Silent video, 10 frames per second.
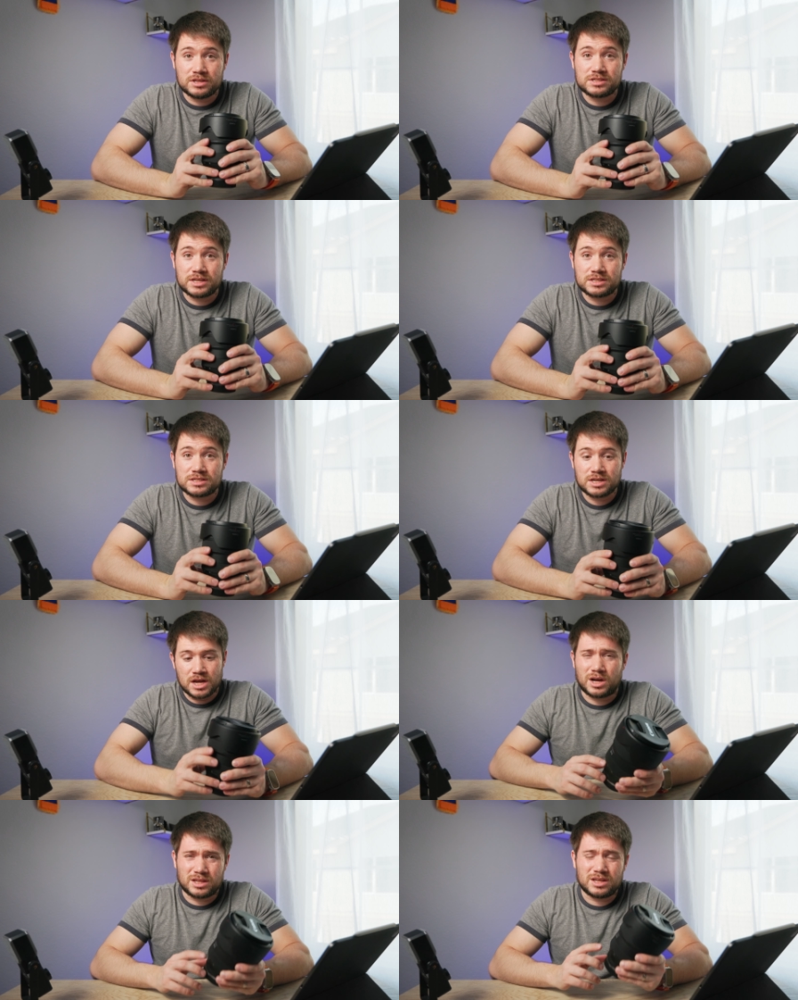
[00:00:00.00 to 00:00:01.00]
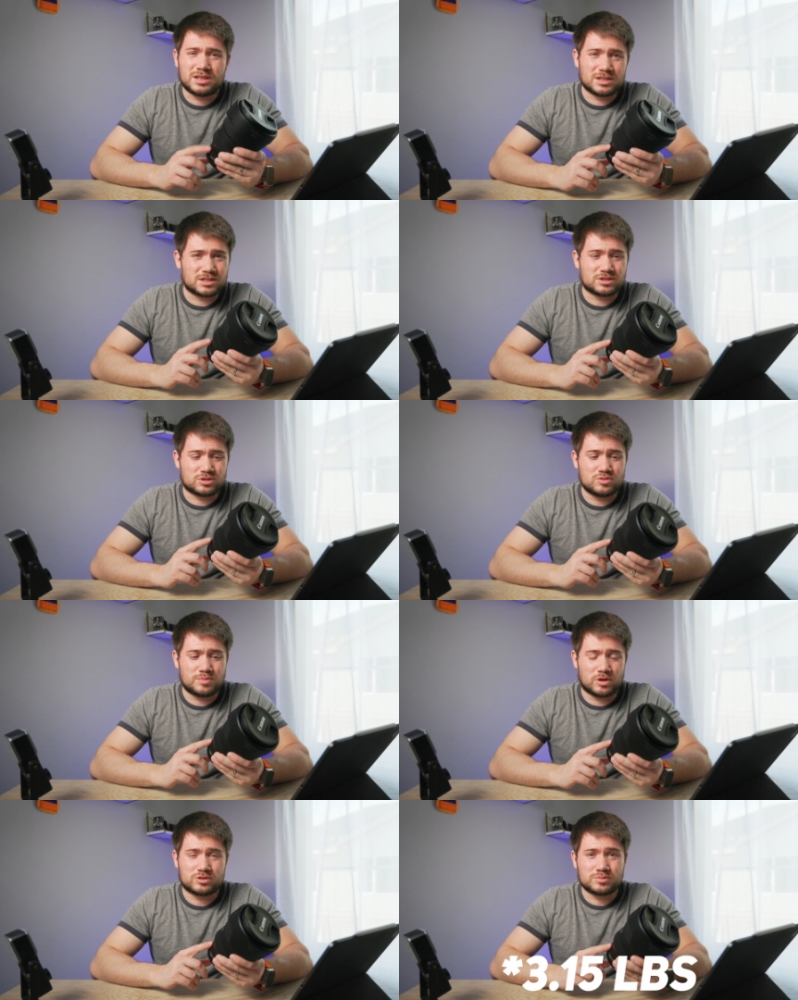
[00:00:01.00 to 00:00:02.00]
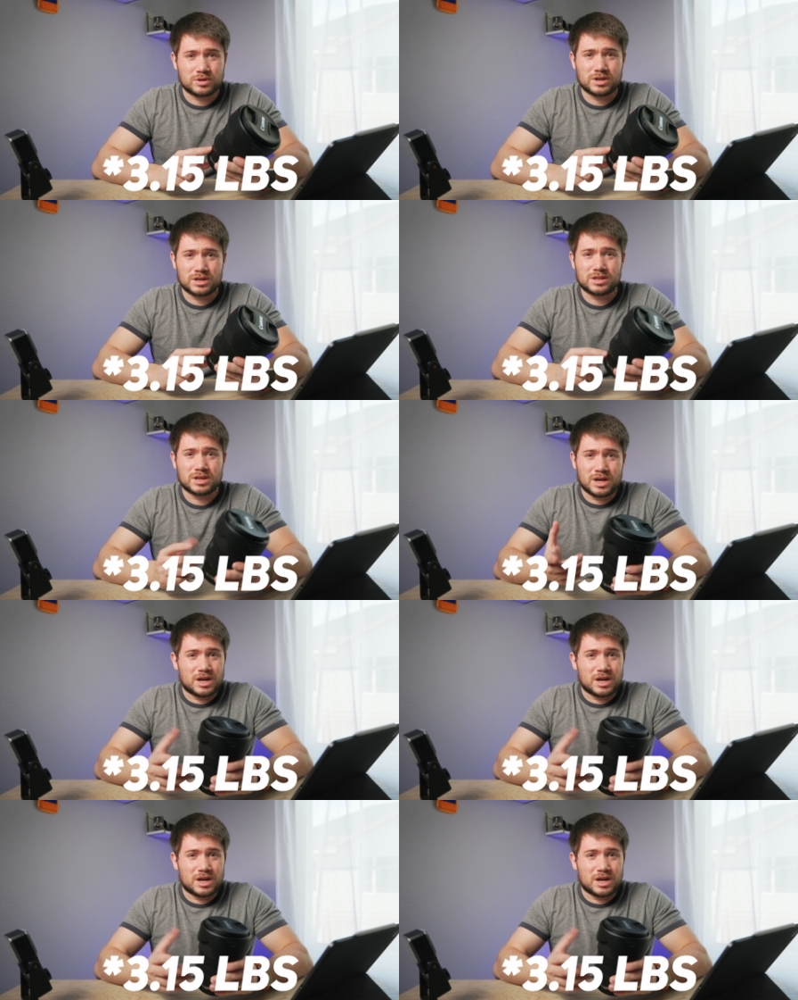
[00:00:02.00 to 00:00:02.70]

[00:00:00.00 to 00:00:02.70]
this lens is? I think this is 2 pounds, but